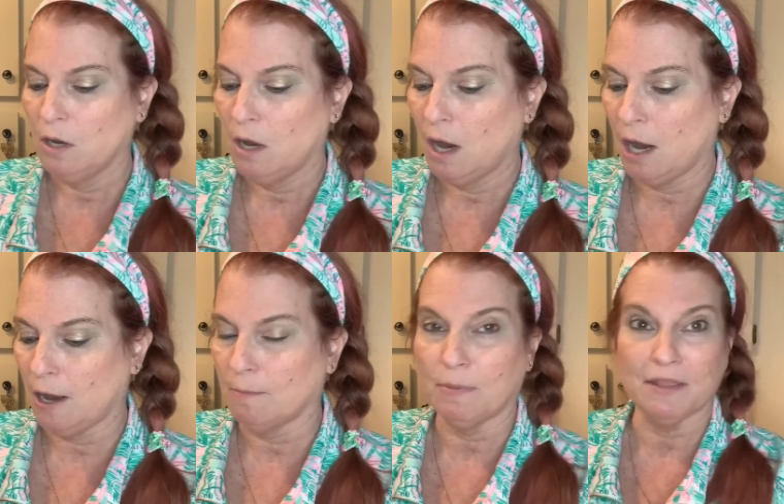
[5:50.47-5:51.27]

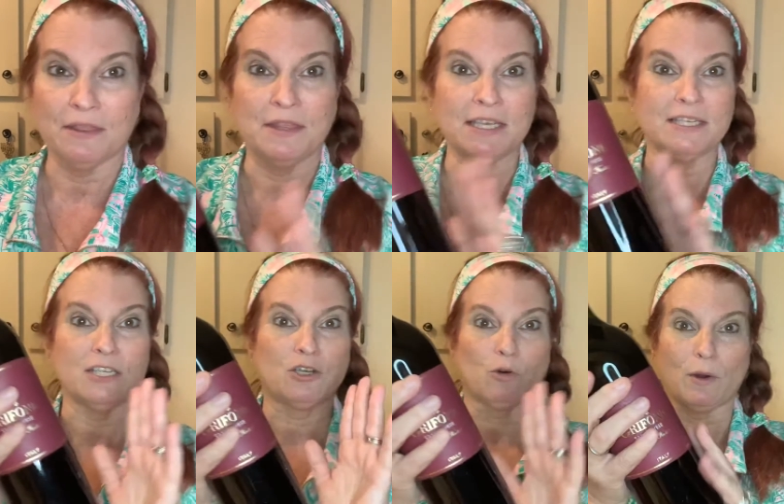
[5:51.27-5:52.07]
But this
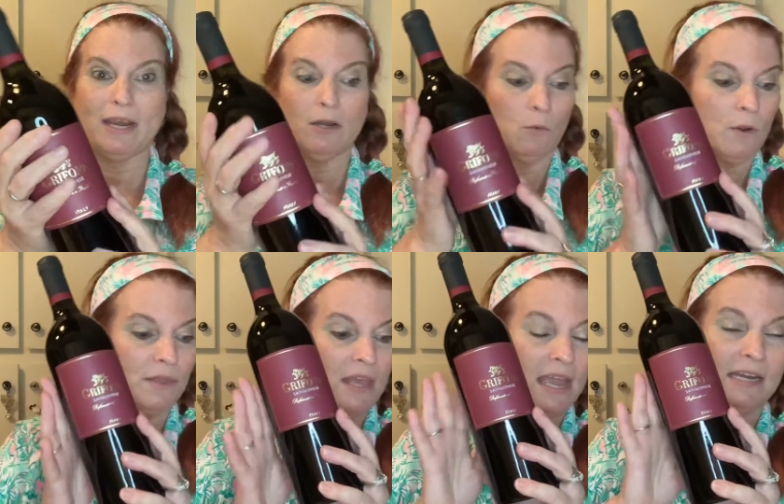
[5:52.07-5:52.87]
is great
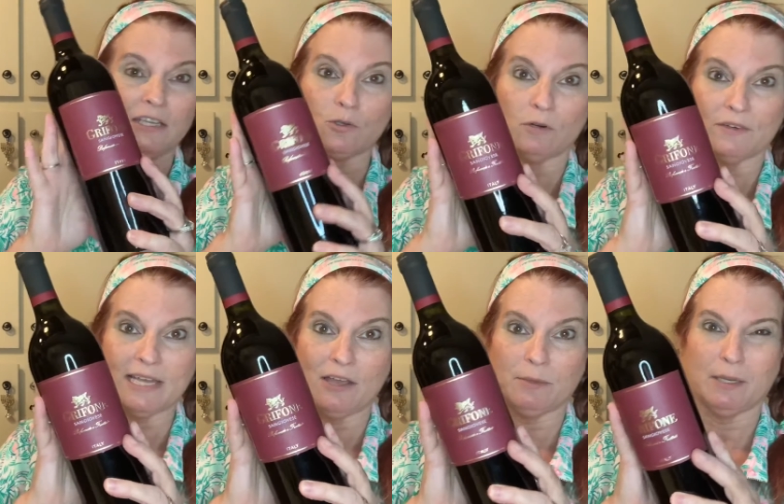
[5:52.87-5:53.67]
with any sort of
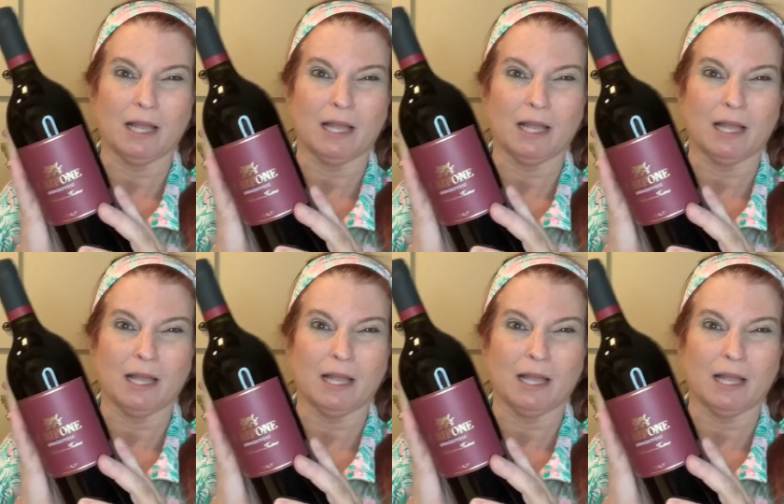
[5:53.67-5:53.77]
Italian meal.